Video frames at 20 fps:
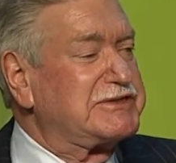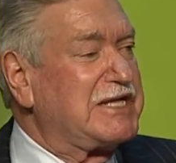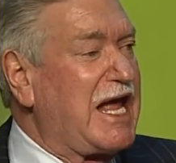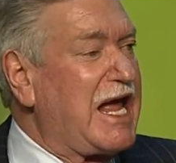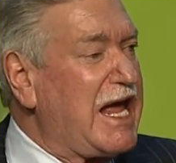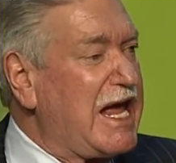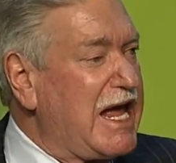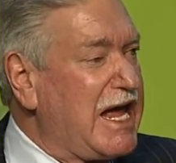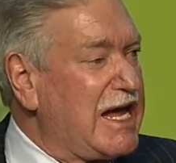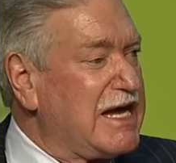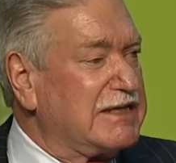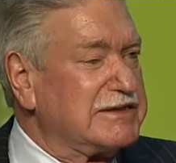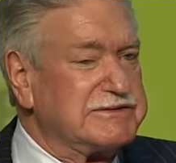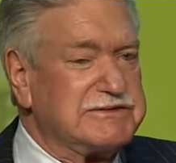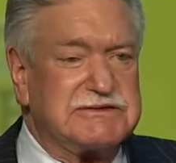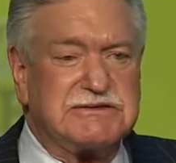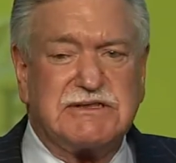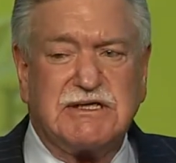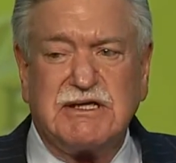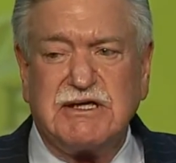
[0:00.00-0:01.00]

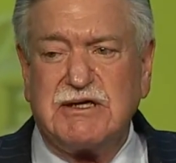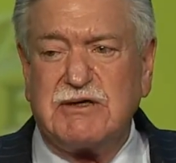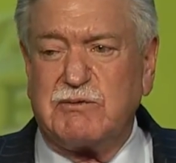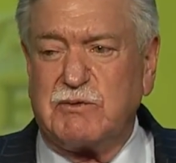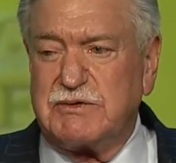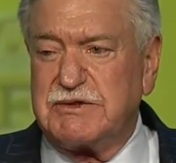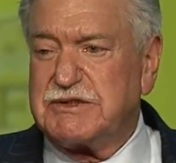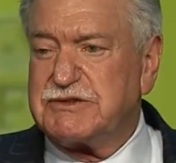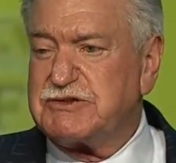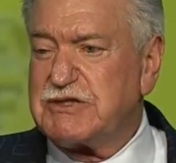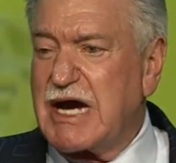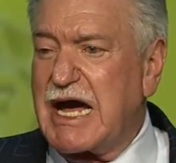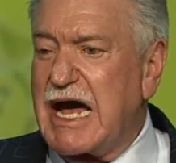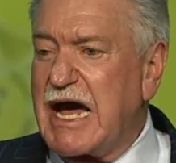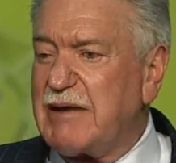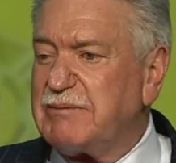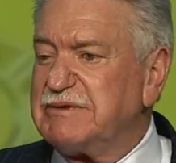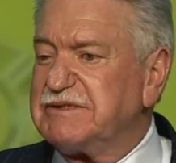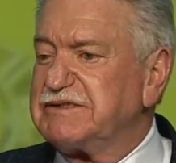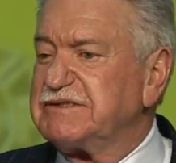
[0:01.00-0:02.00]
hands when the
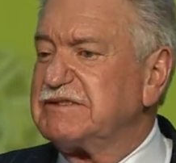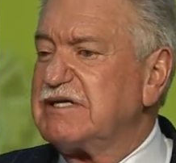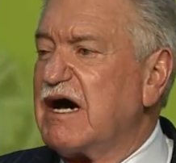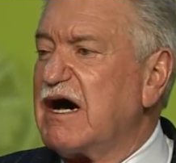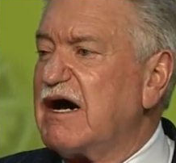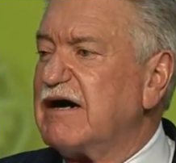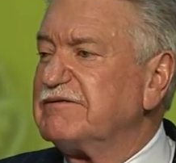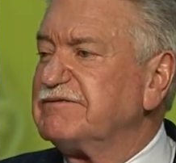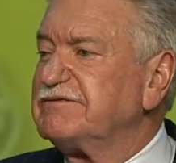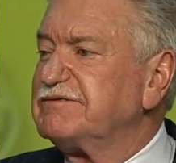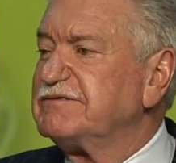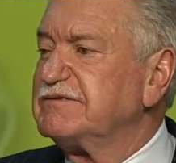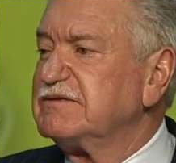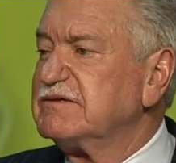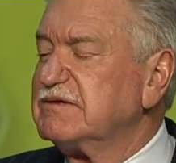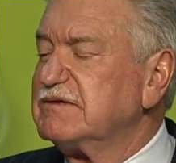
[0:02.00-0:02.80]
job is tough,